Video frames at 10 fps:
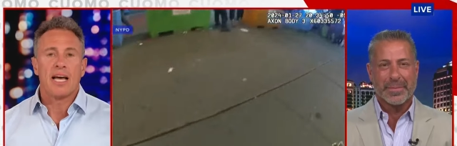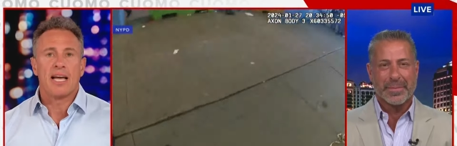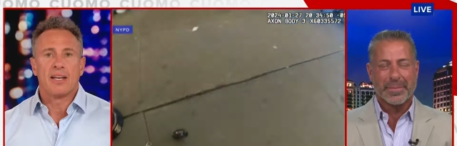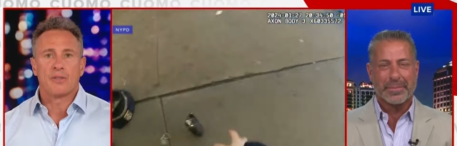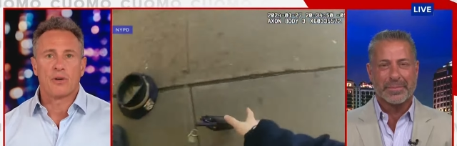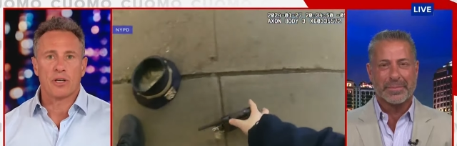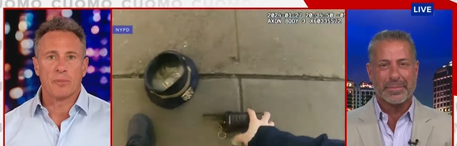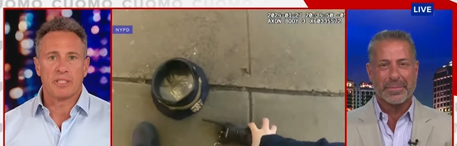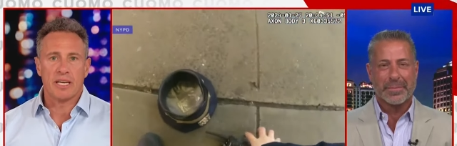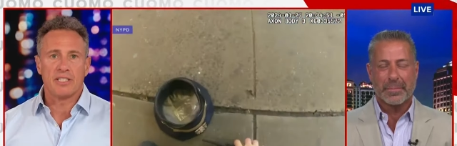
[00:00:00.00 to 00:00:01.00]
Speaker 1: in his
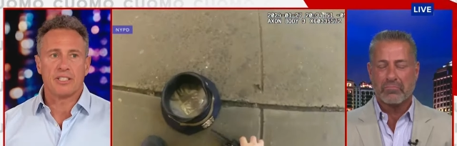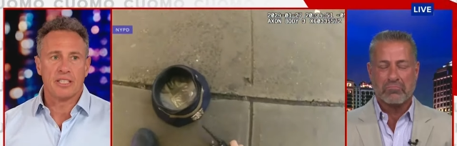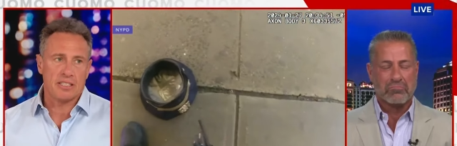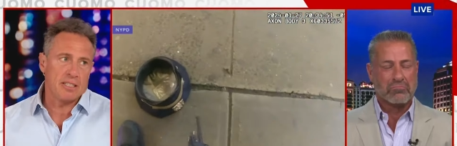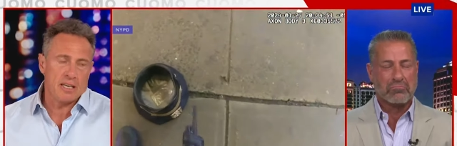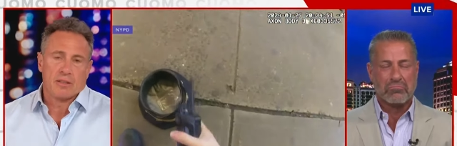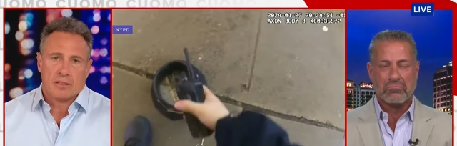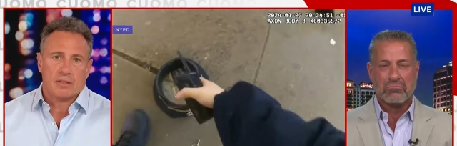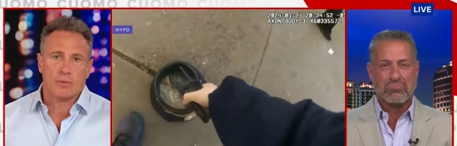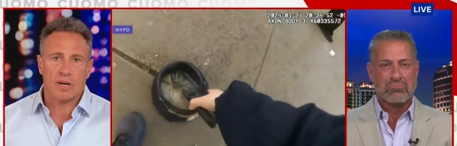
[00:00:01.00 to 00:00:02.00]
argumentation. And I said, yeah,
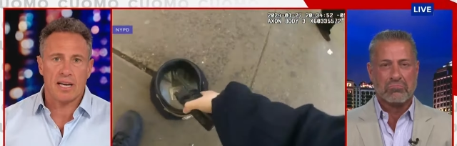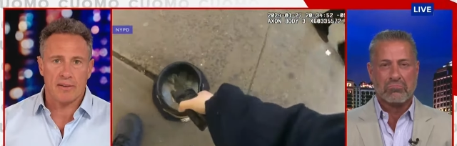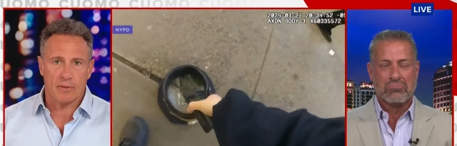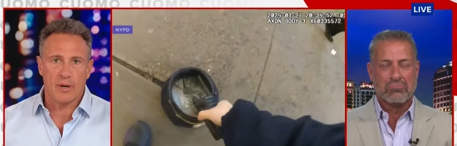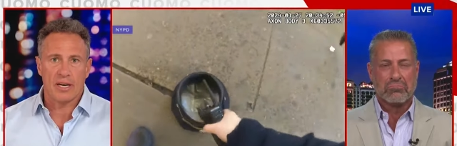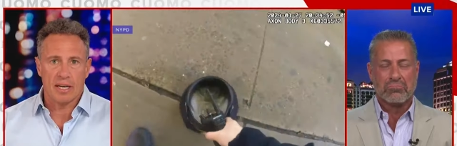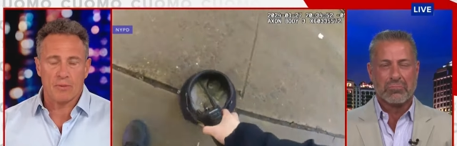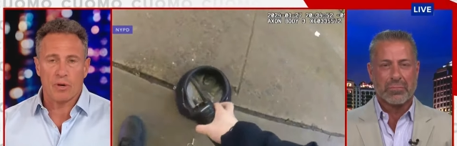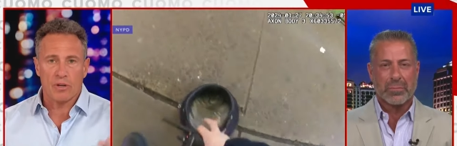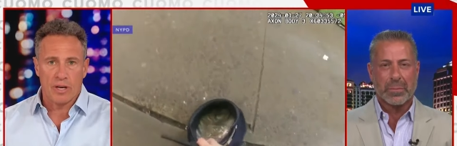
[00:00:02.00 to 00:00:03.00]
that's why I have him on. I
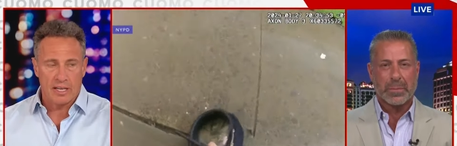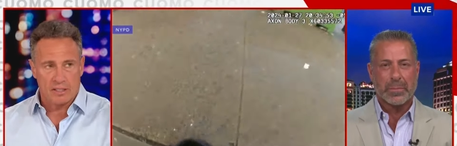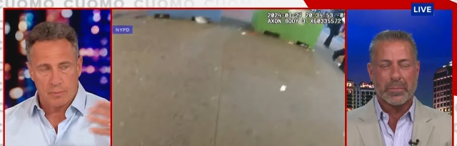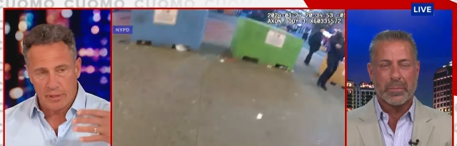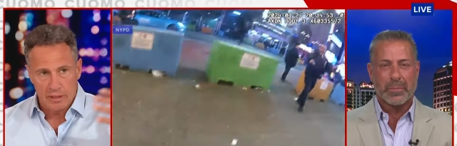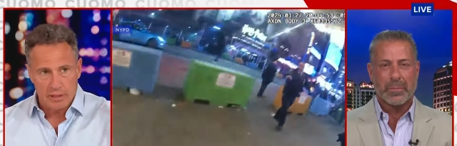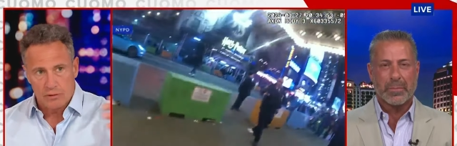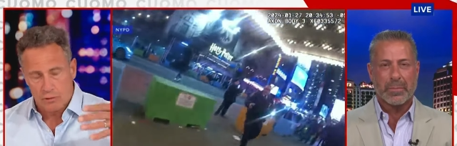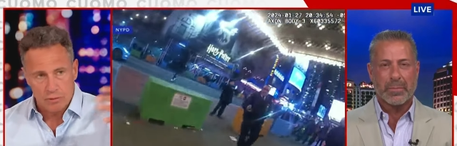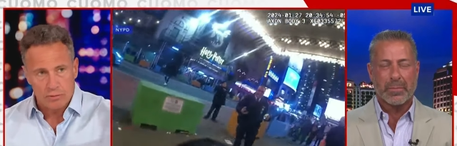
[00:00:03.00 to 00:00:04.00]
want you guys to be
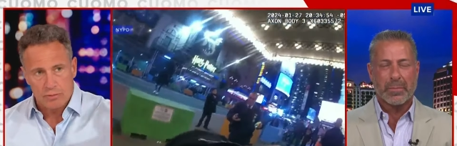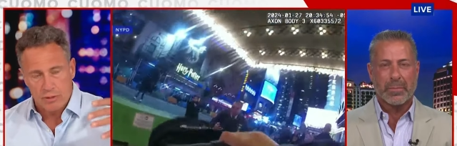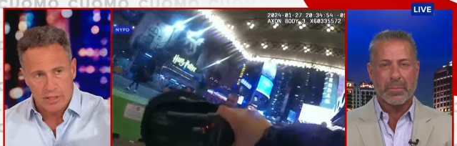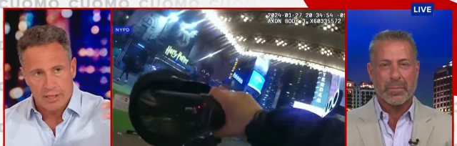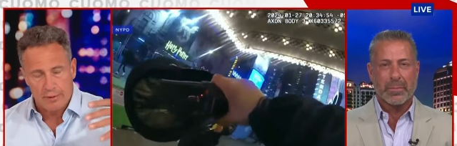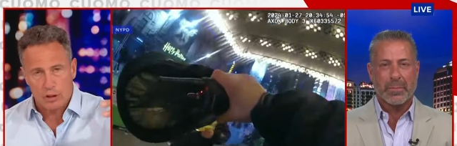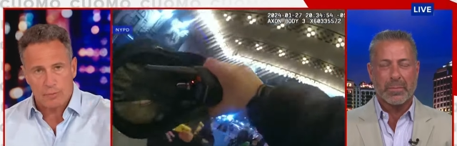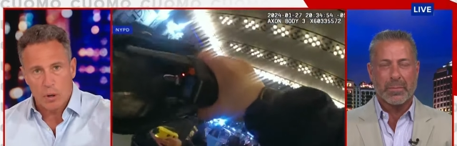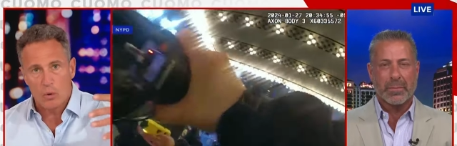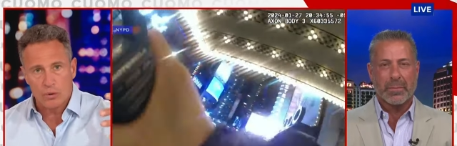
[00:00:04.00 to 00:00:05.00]
intro, you know, kind of
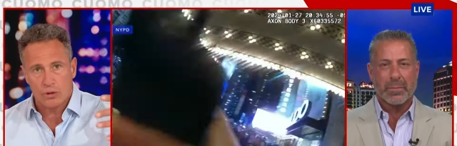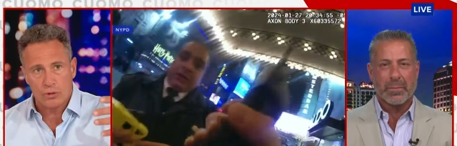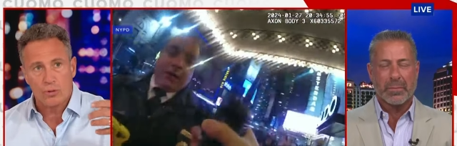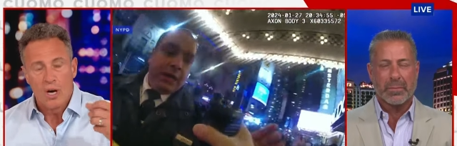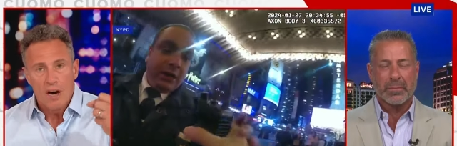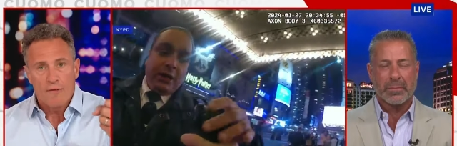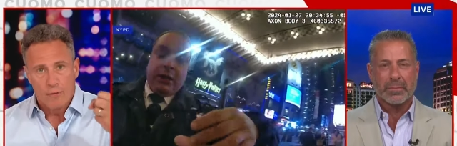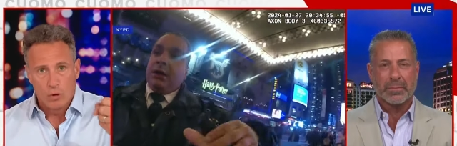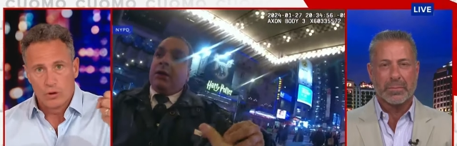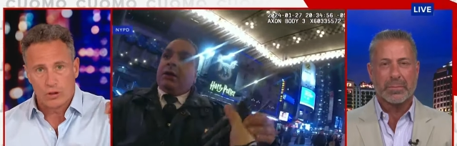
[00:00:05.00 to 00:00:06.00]
exposed to
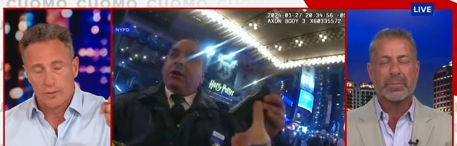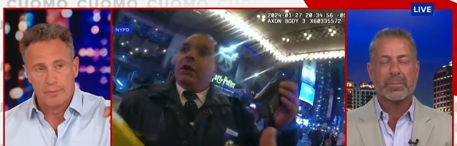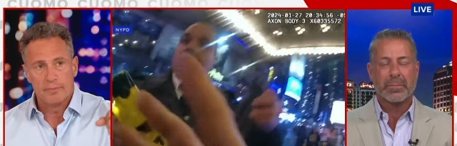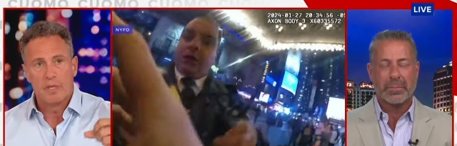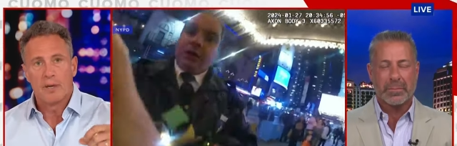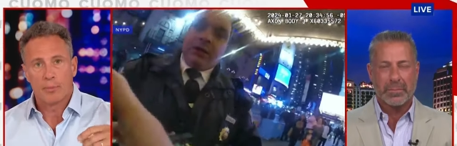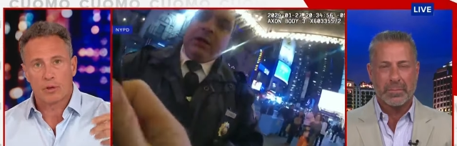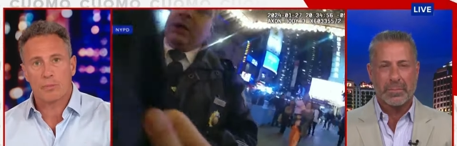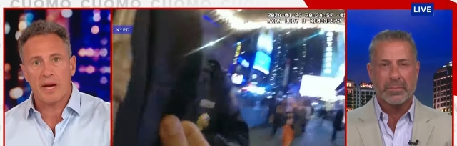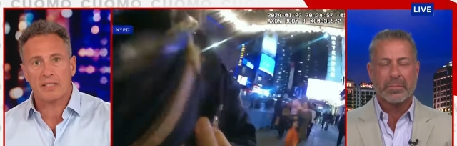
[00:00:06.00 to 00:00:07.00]
fulsome
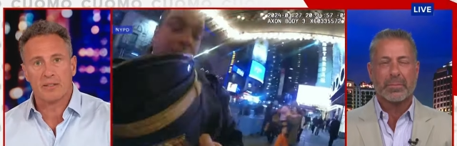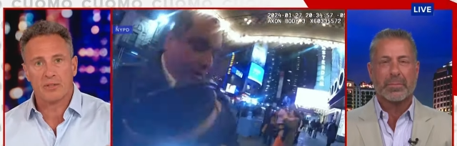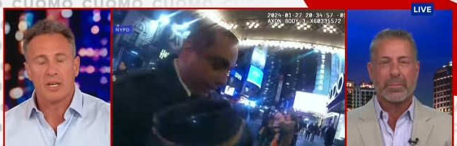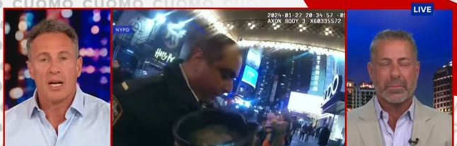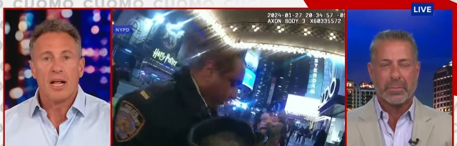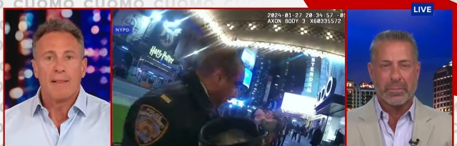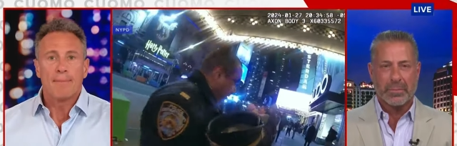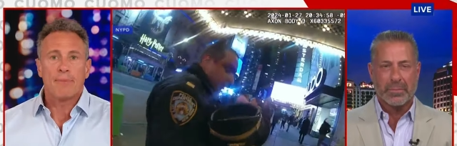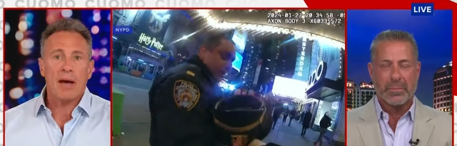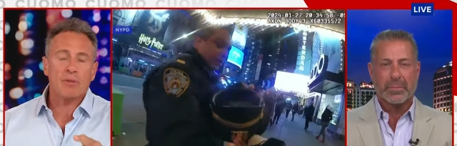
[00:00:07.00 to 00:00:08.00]
perspectives
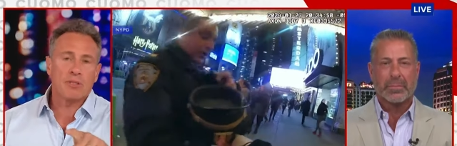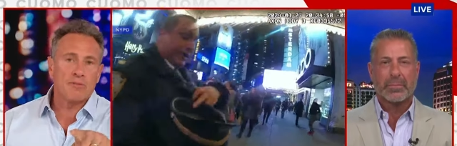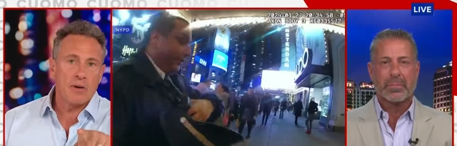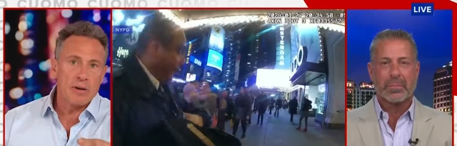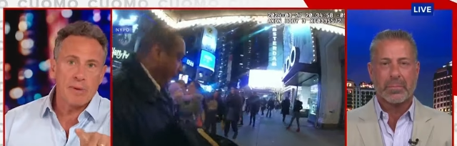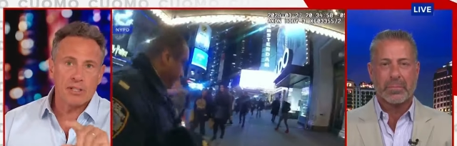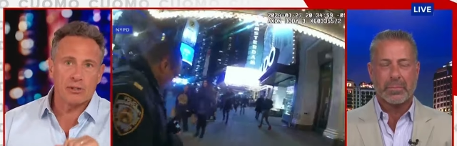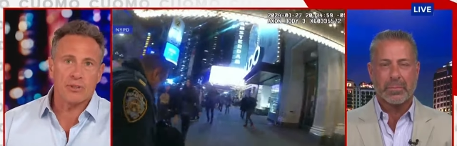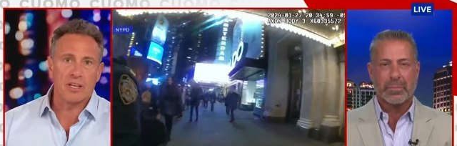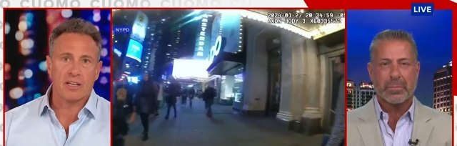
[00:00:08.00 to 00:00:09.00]
that was a very
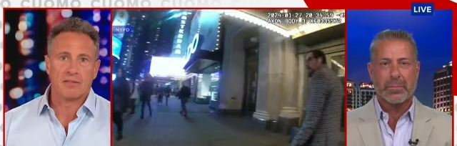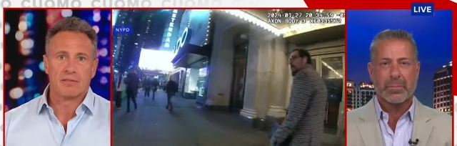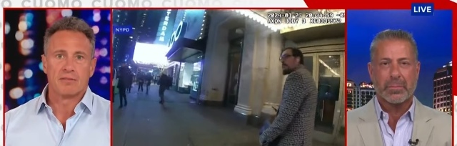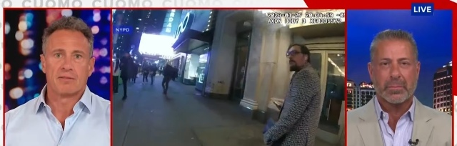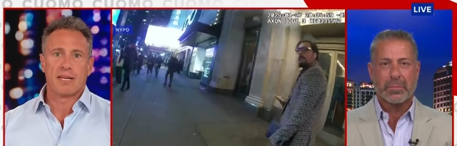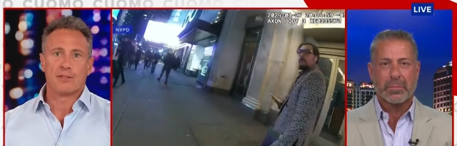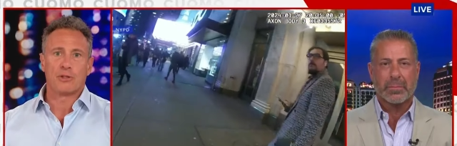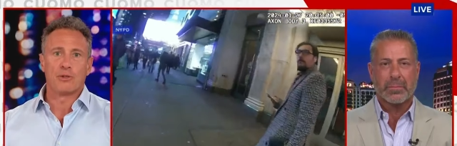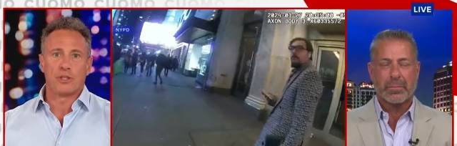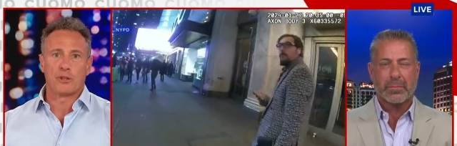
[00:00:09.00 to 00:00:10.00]
measured thing that
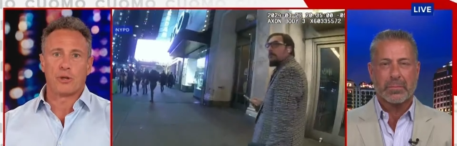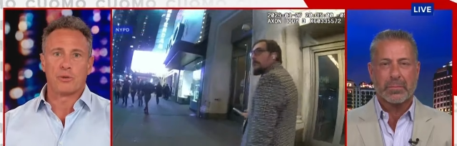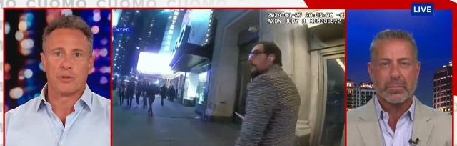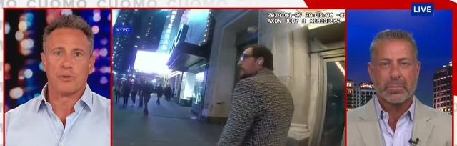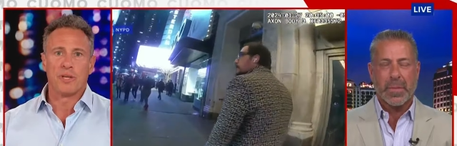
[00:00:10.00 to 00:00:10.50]
Stu just told you.